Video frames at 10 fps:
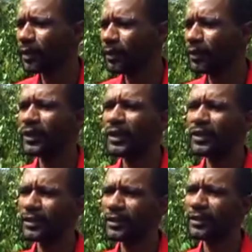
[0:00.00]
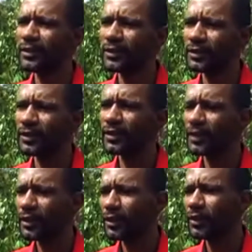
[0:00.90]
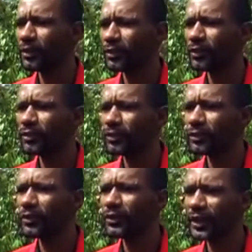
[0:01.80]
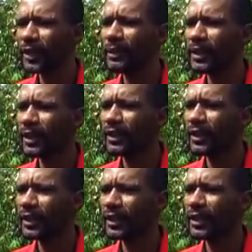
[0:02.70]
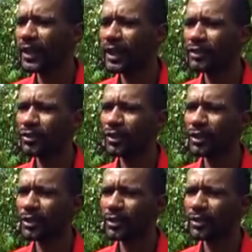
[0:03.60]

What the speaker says: utensils, to see them in a actual